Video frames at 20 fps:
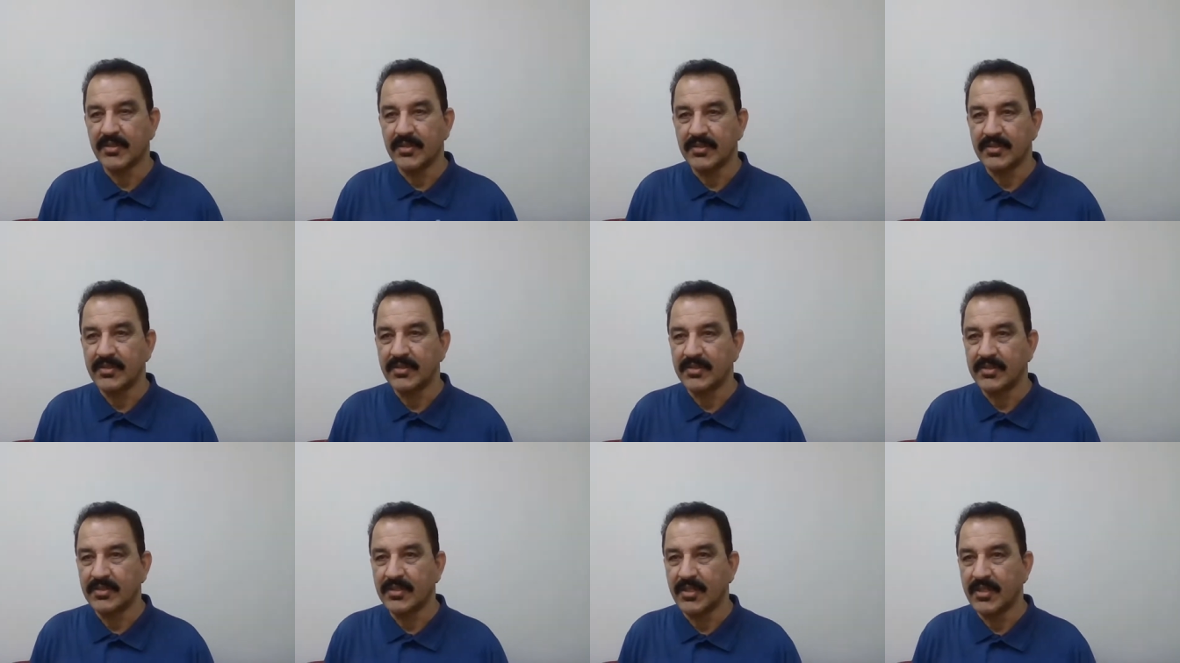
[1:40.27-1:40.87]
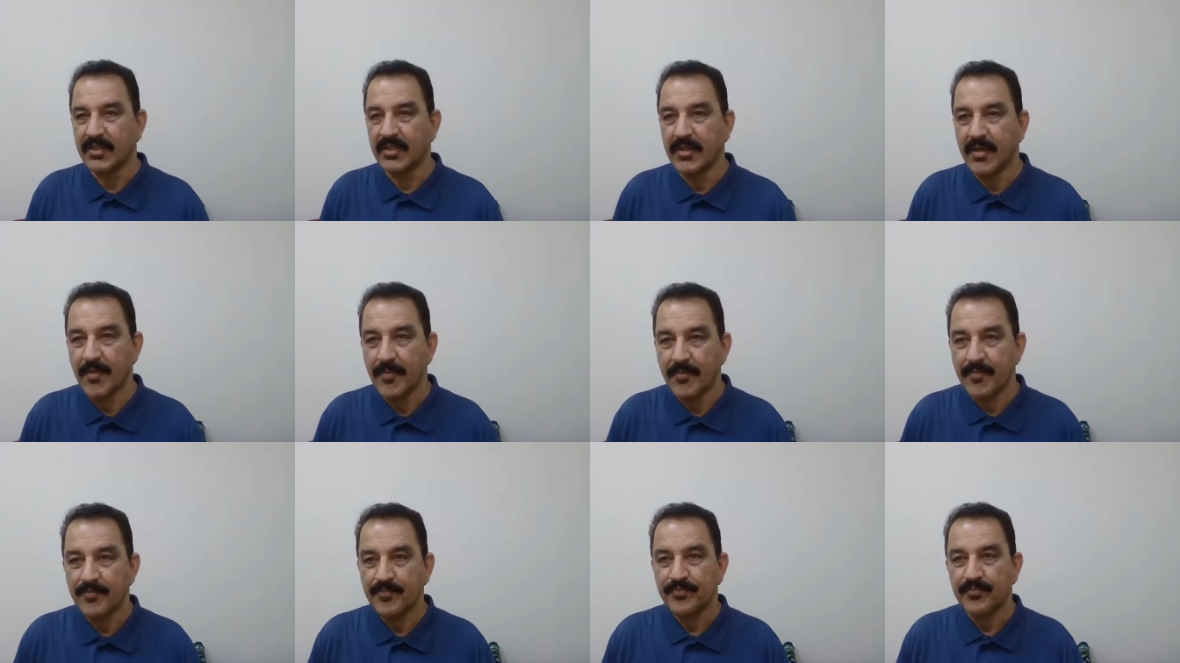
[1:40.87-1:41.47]
This is the
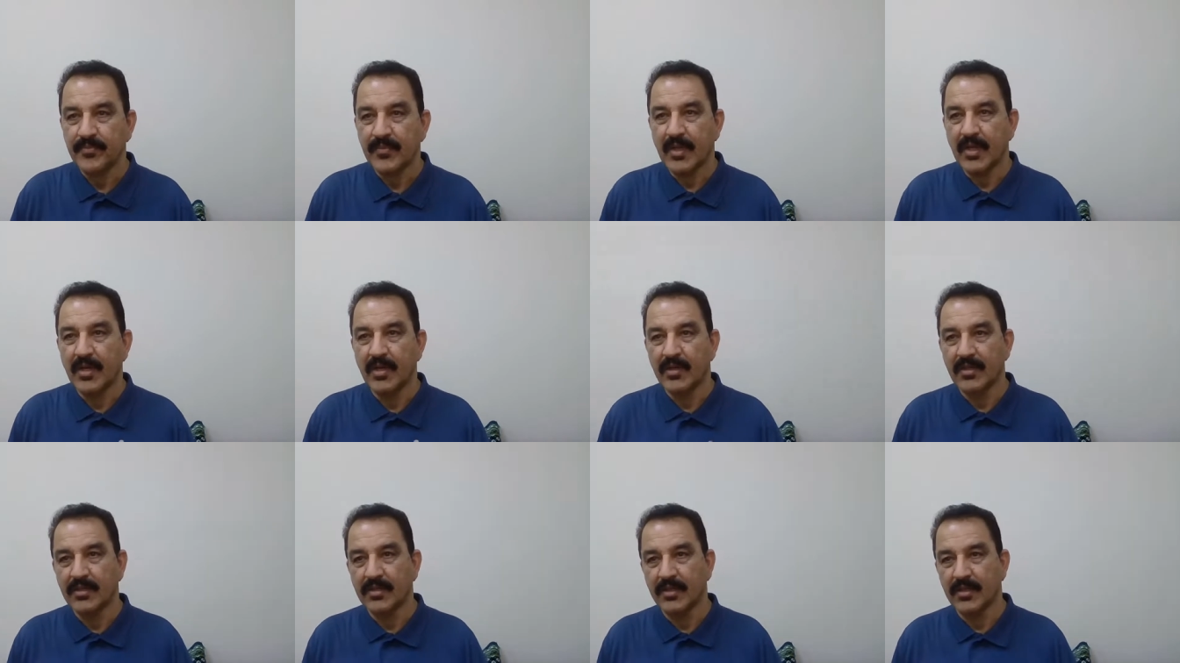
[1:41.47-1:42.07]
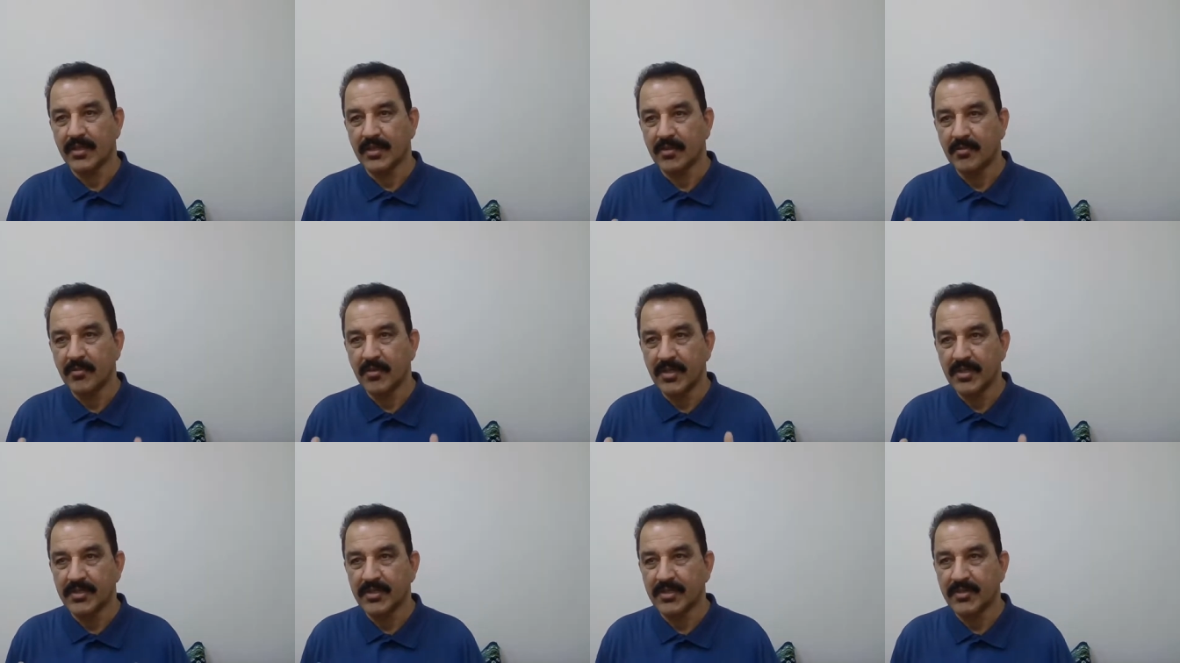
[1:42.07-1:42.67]

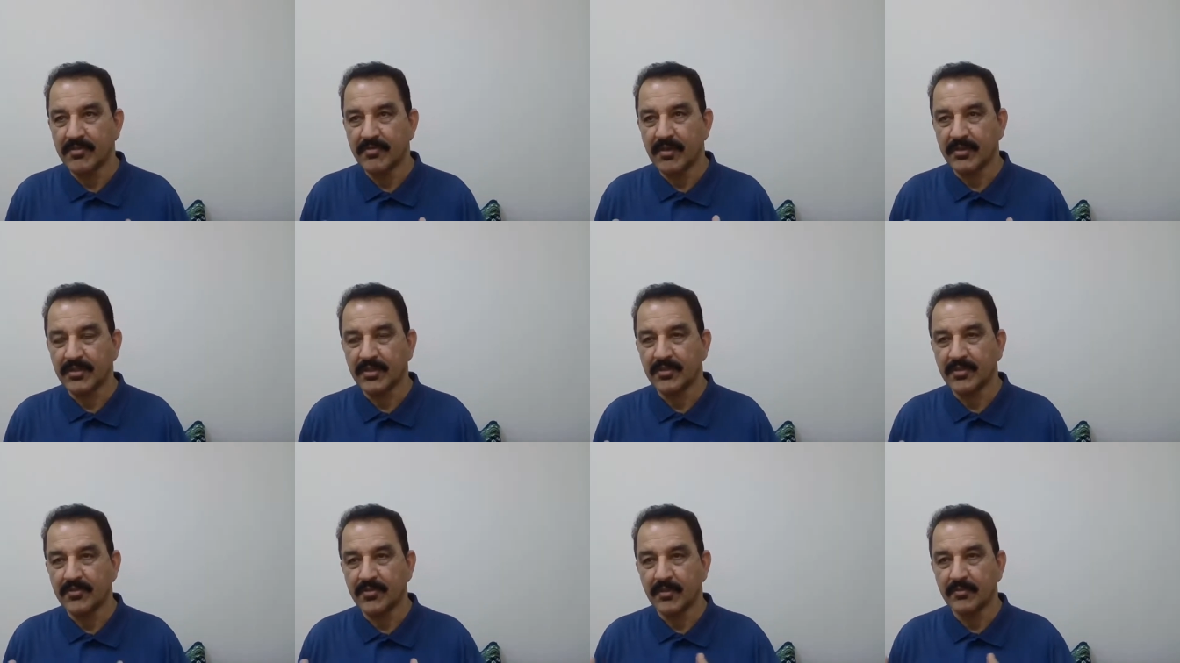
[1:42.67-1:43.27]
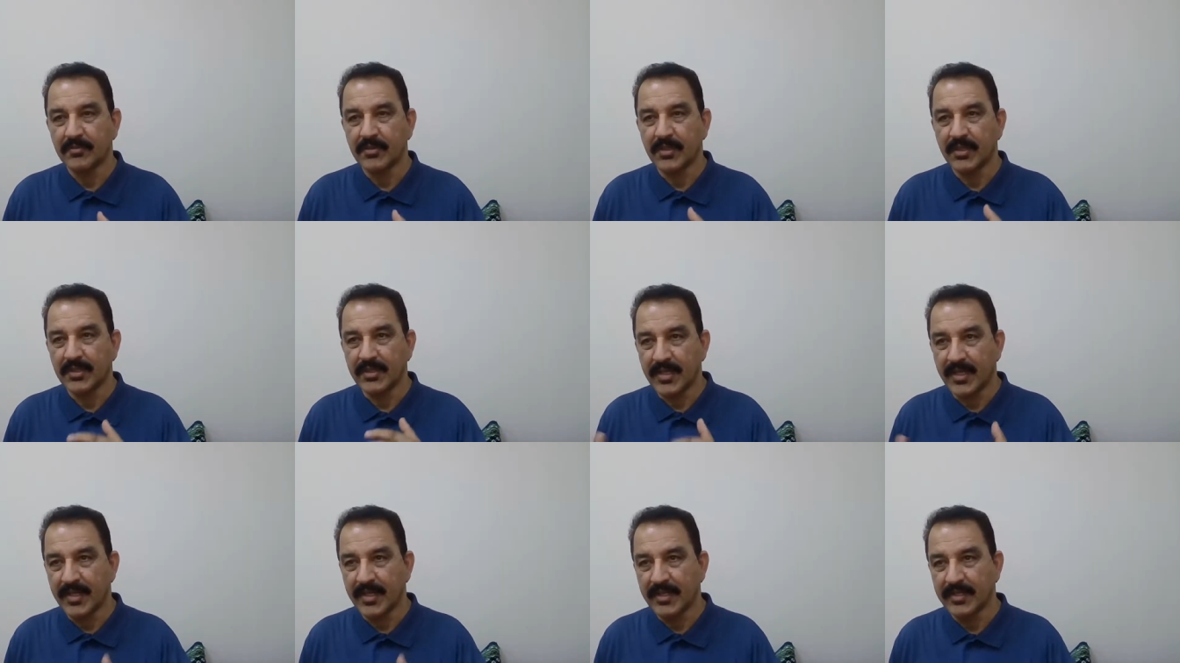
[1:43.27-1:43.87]
accumulated water from
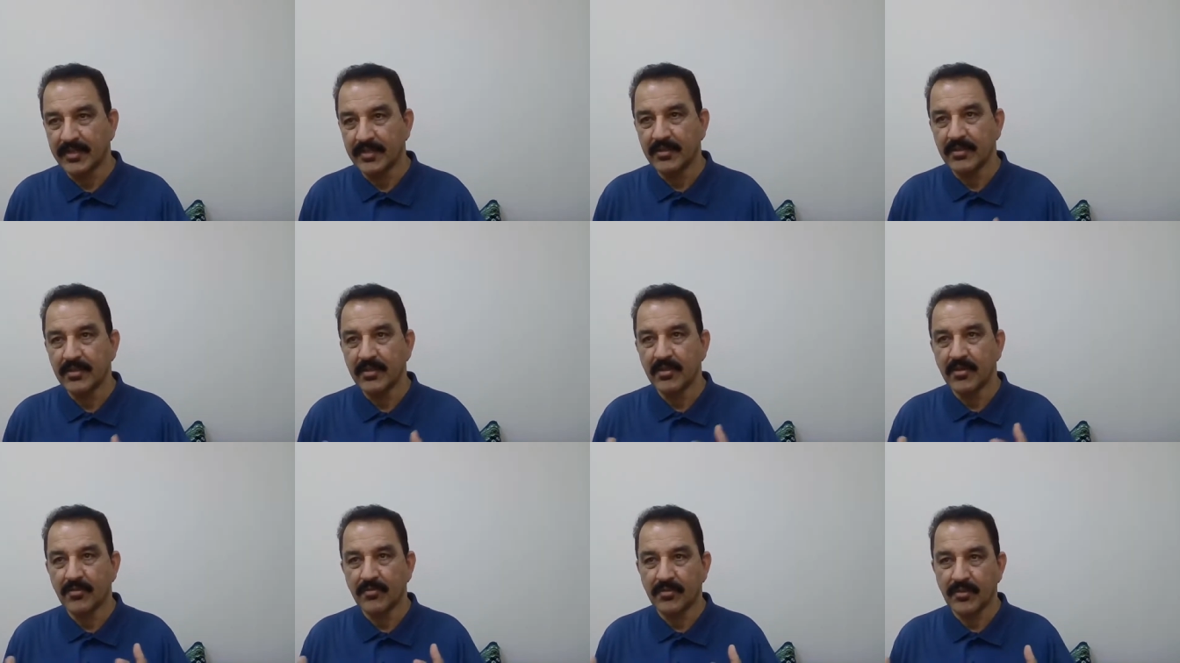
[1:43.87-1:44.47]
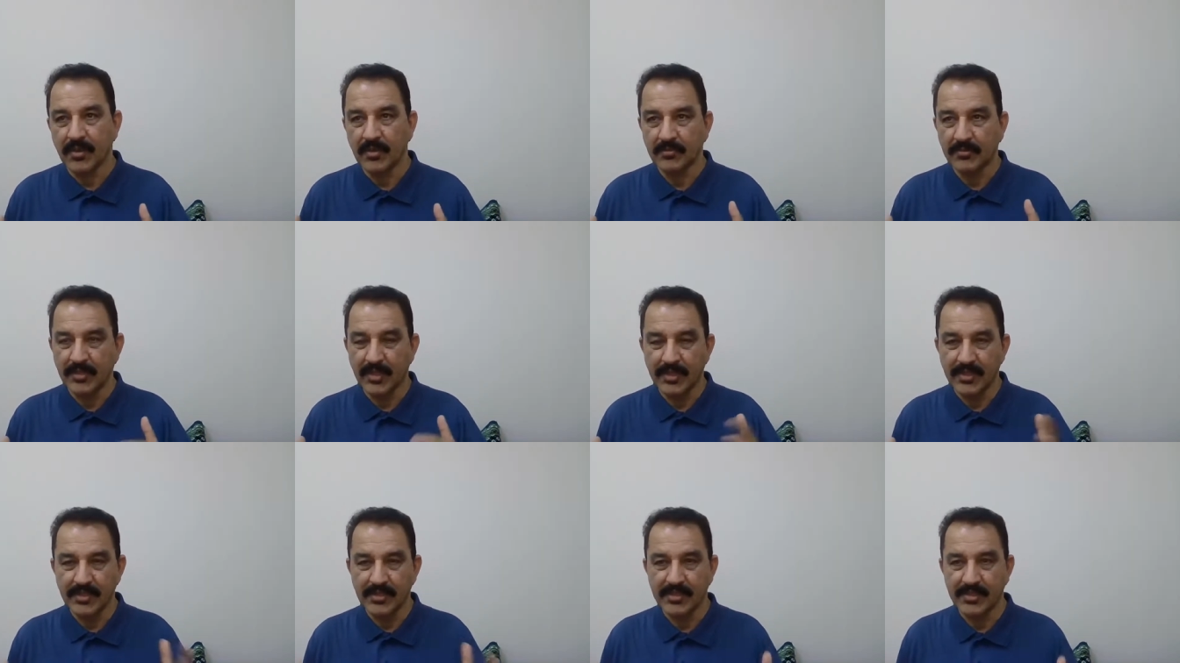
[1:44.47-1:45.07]
the rain, from
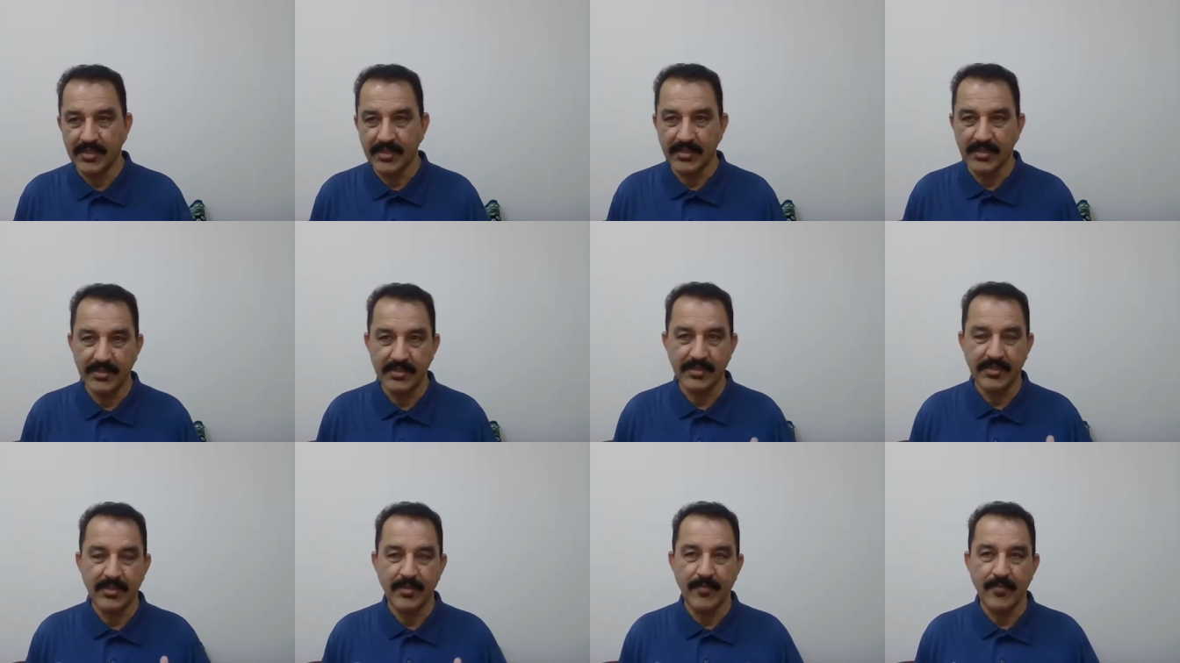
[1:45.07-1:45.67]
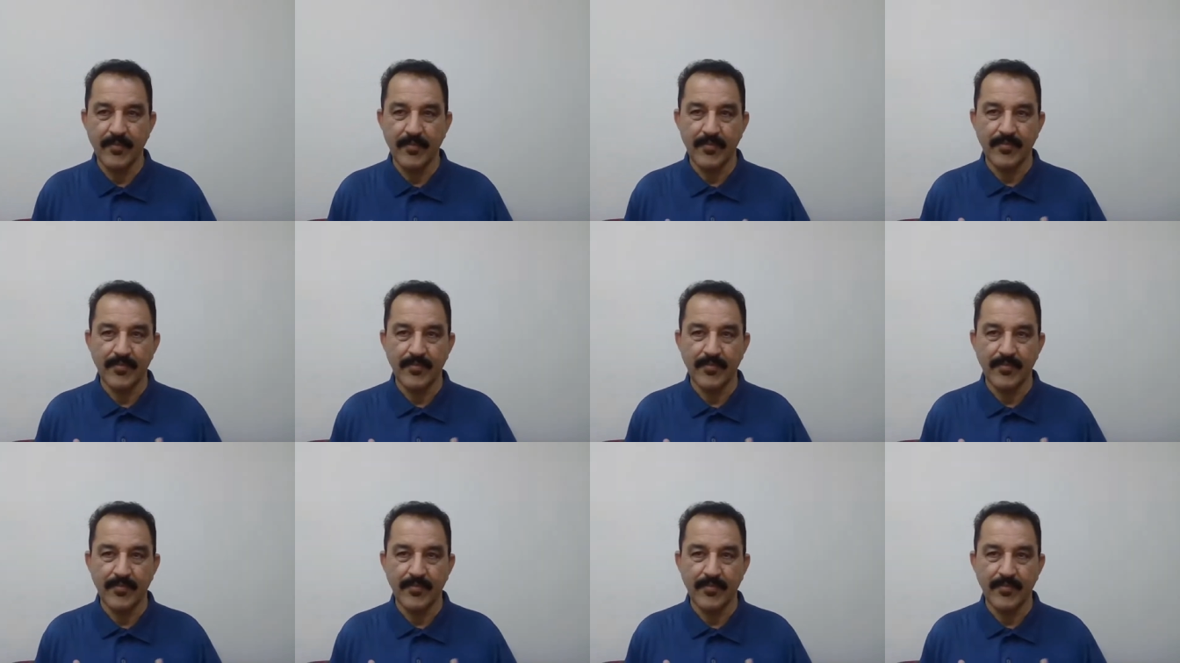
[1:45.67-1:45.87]
the ACs,